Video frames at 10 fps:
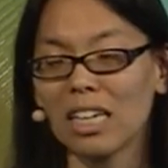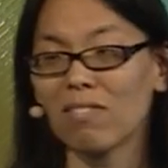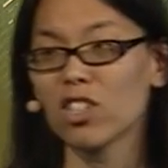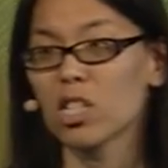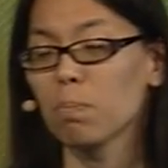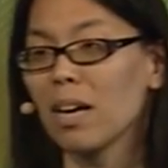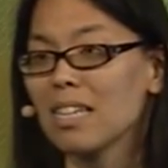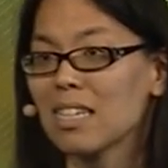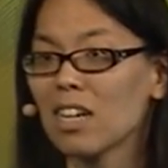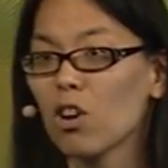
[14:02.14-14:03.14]
even just
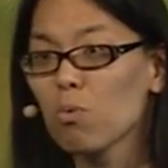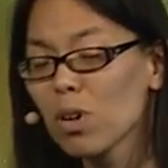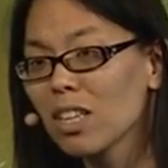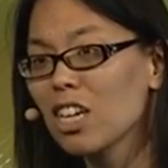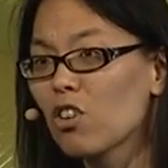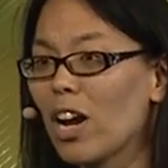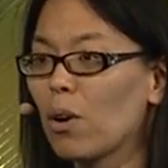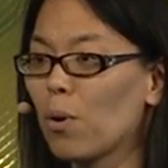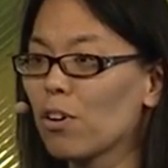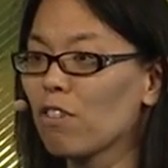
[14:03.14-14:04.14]
placing a really great
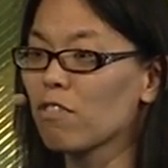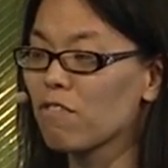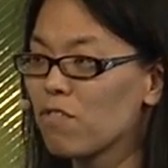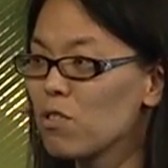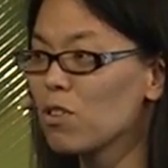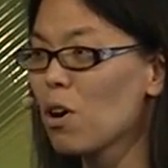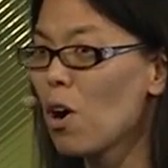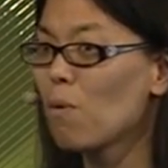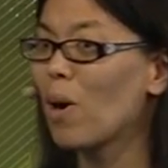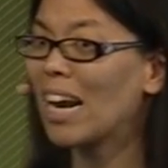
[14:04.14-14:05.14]
order for food
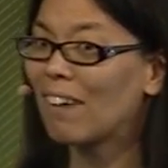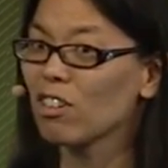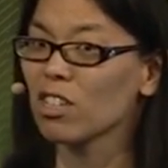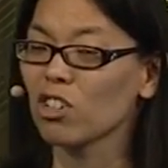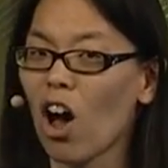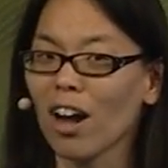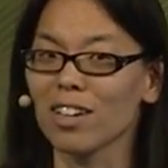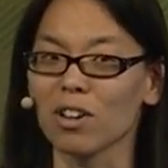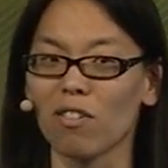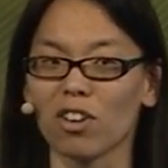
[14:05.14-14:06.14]
right after this talk
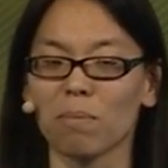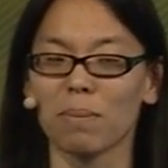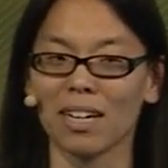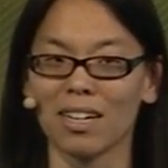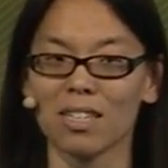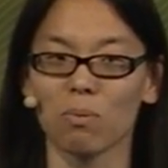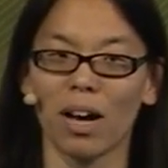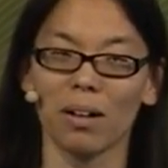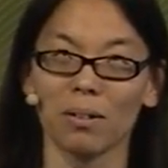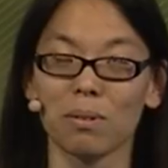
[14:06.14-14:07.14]
is over because,
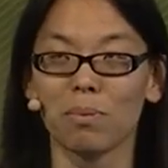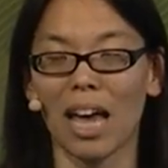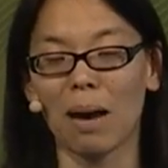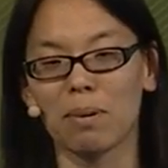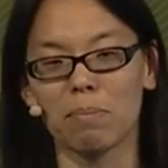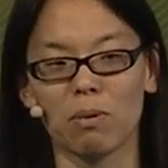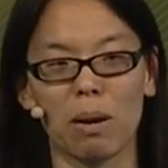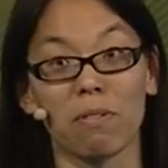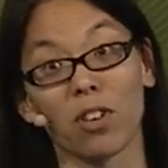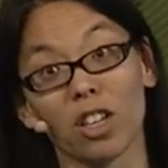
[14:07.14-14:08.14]
well, we happen to be
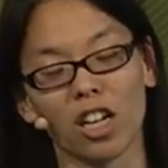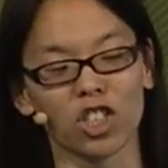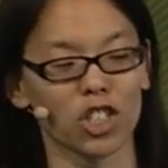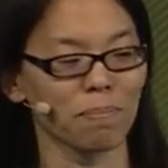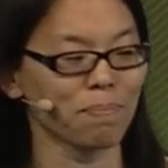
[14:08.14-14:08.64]
right before lunch.